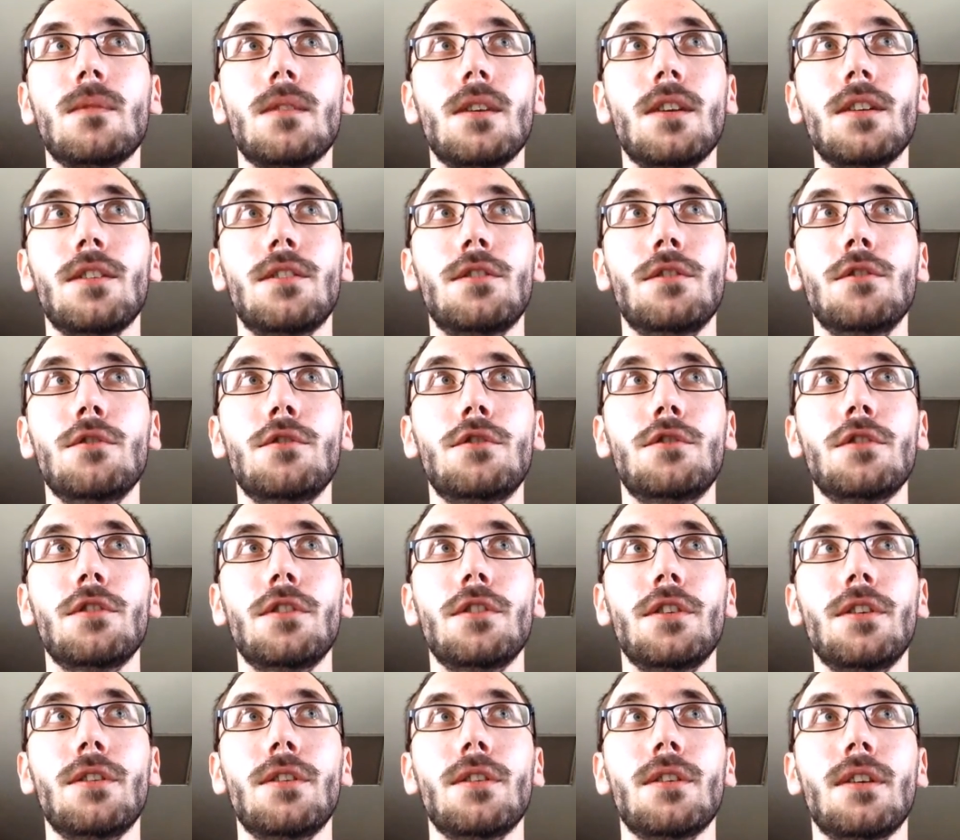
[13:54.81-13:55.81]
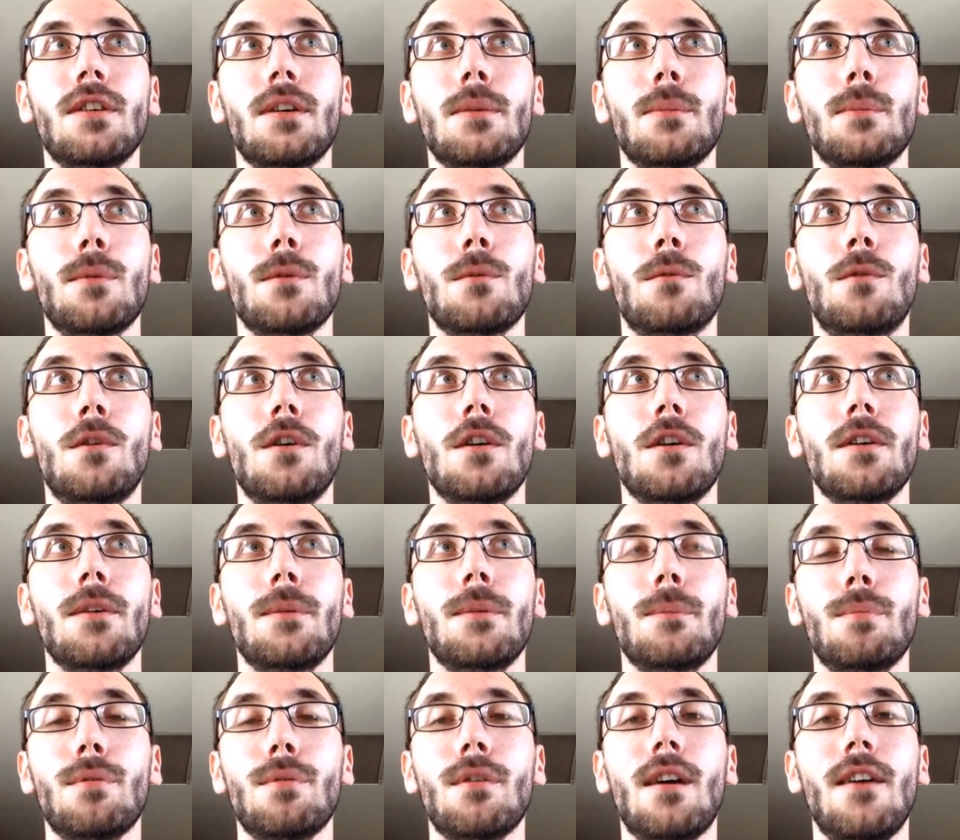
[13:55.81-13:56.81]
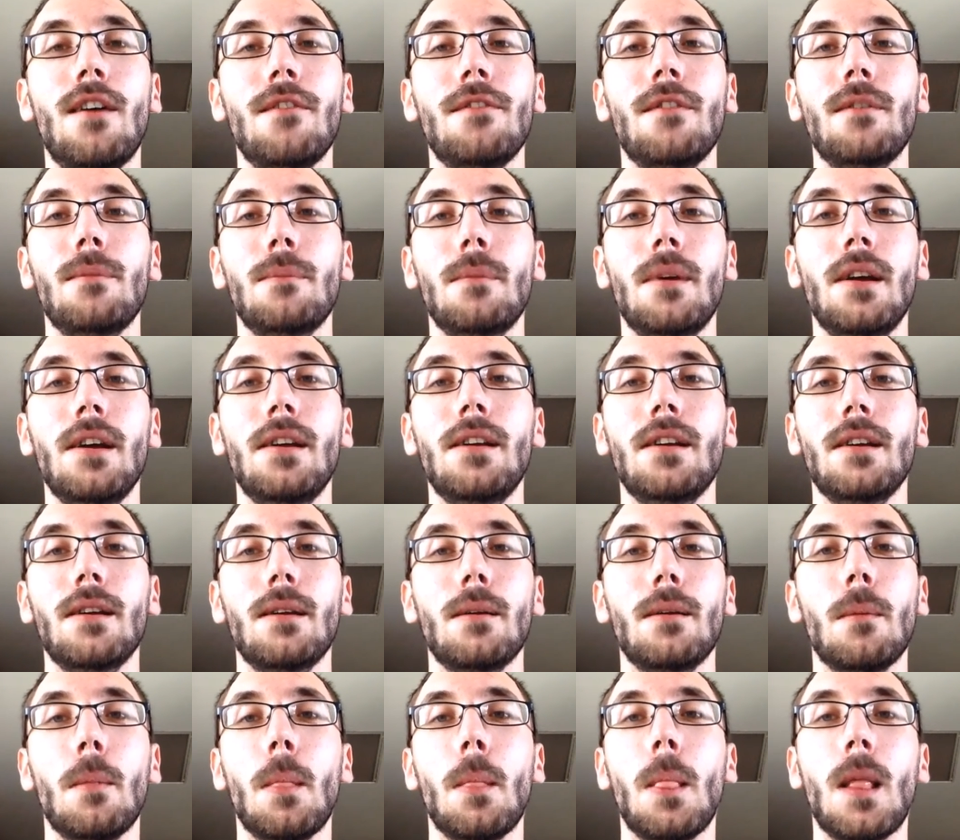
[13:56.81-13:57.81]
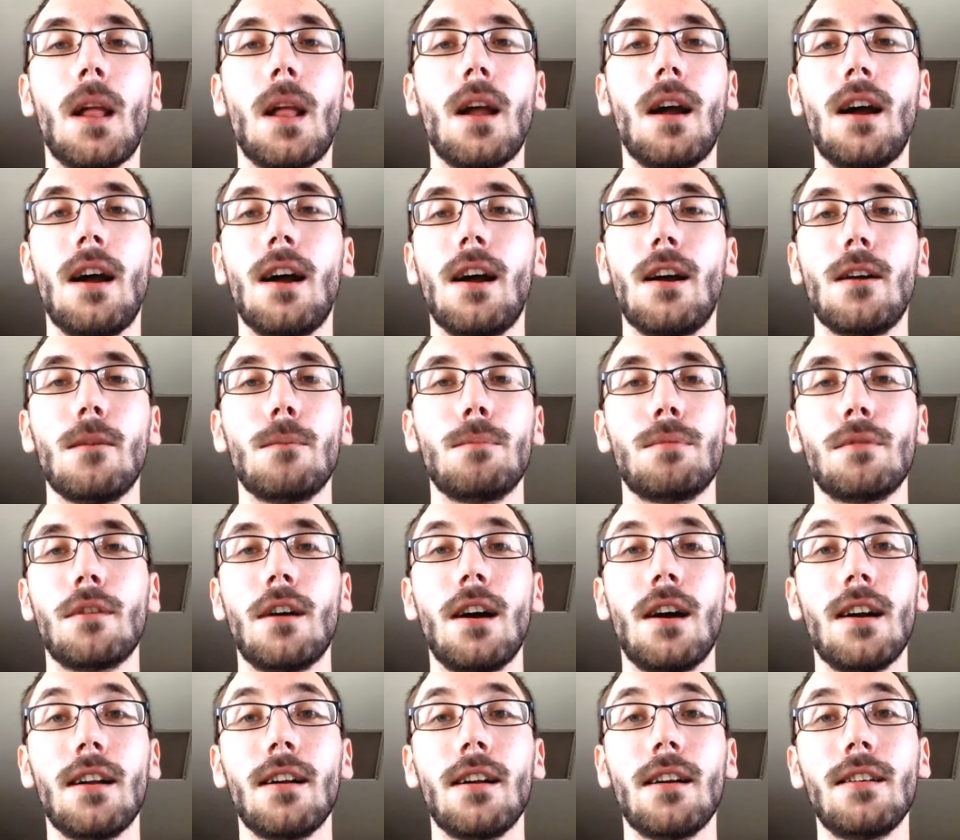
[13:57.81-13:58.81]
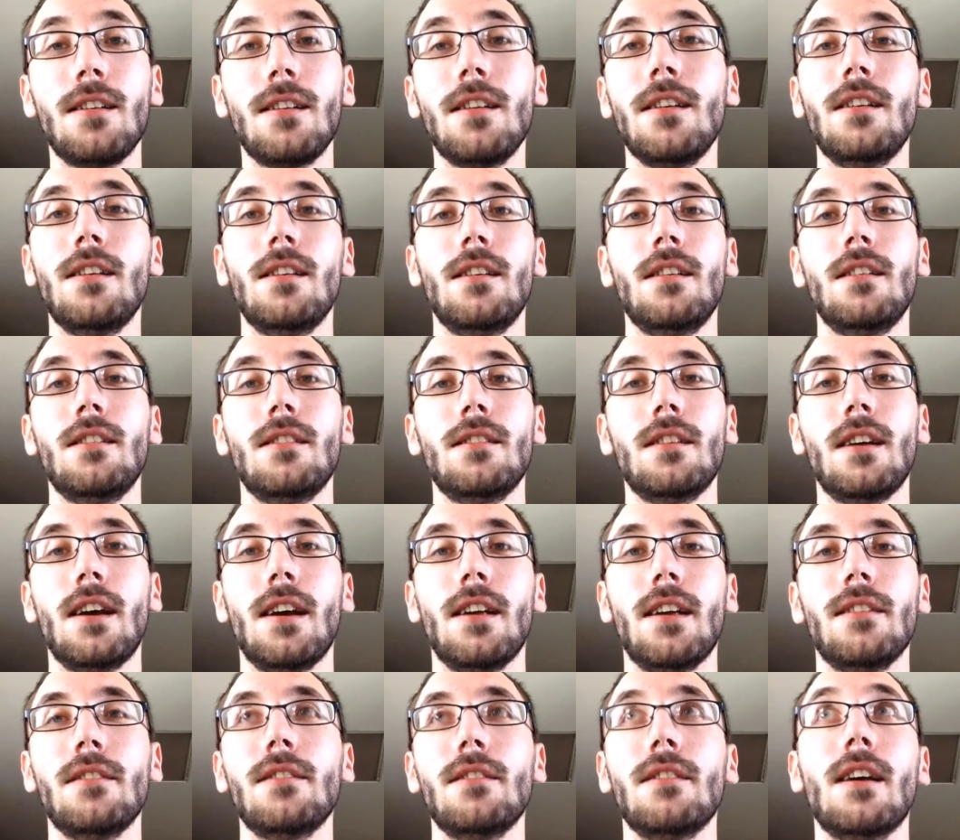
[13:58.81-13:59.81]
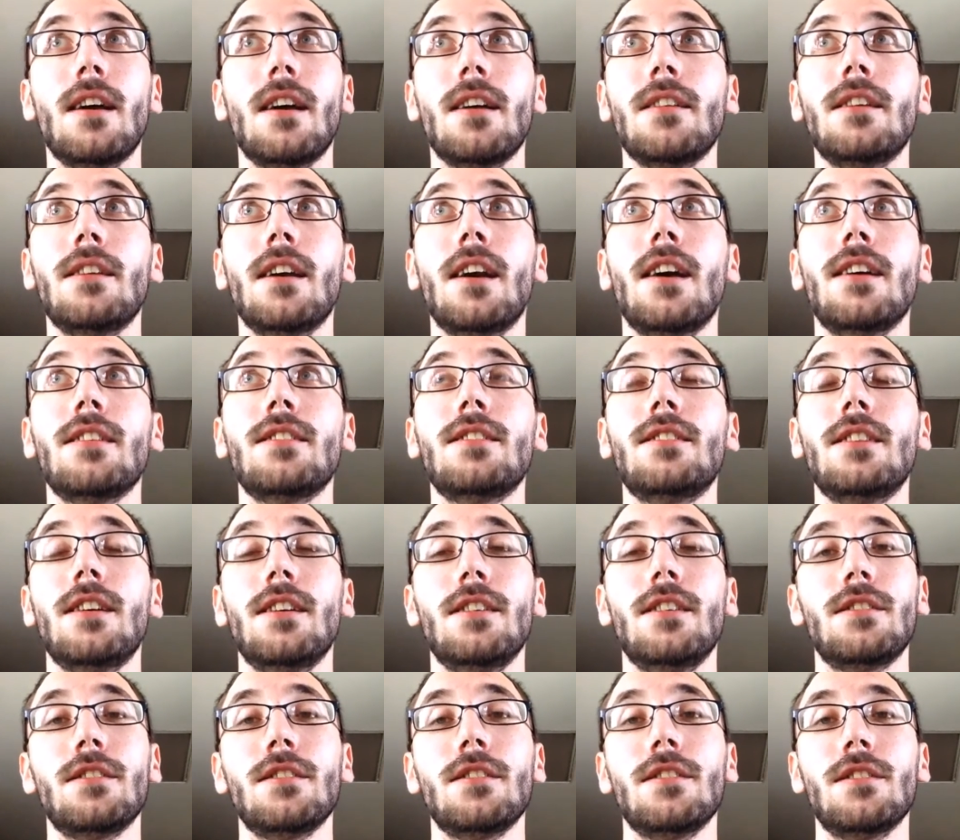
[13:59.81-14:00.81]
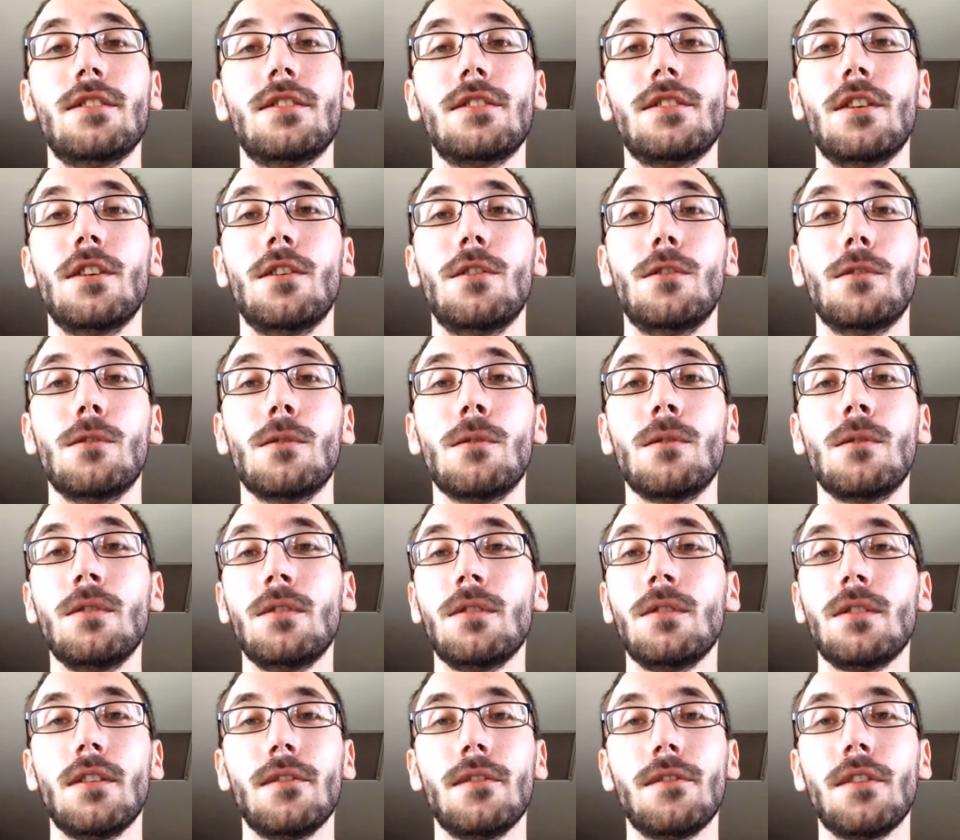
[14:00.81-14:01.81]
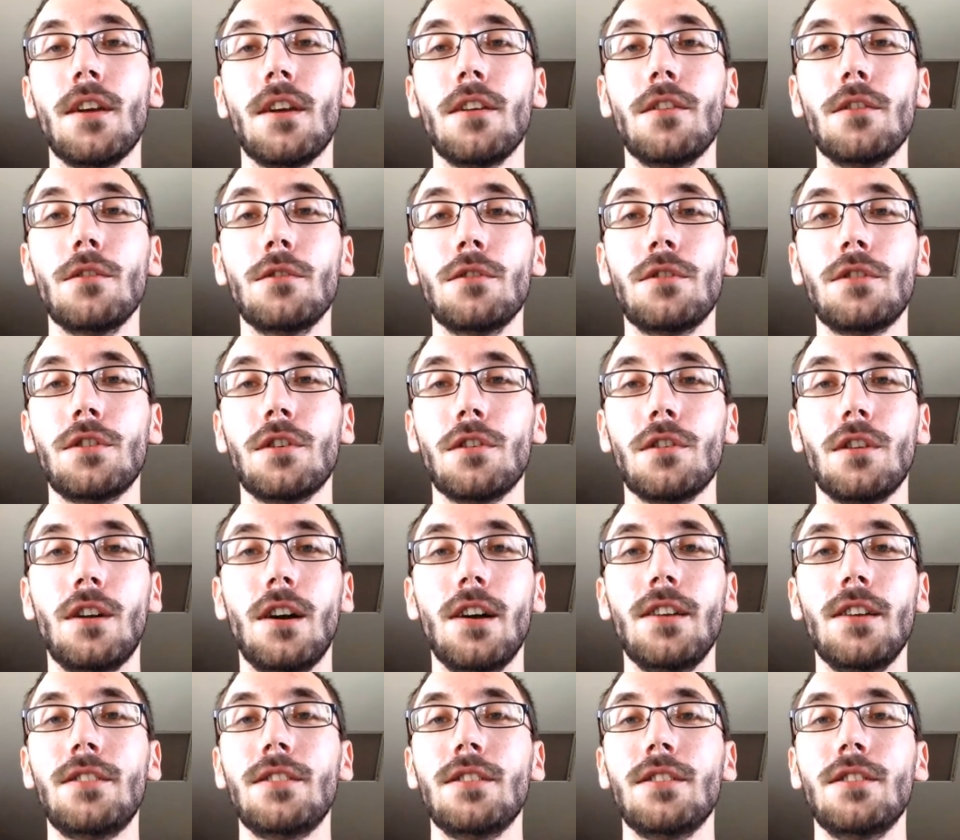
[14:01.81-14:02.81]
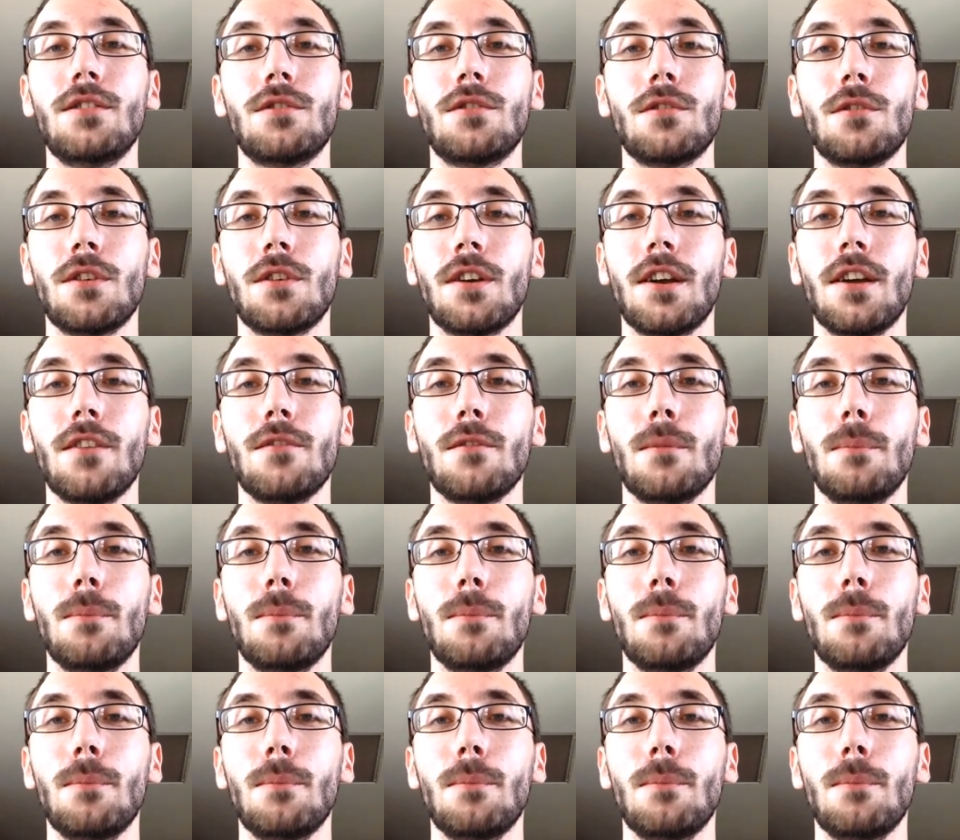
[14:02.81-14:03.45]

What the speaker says: It's usually the number one profit-making product at gas stations. So if they lose their license or get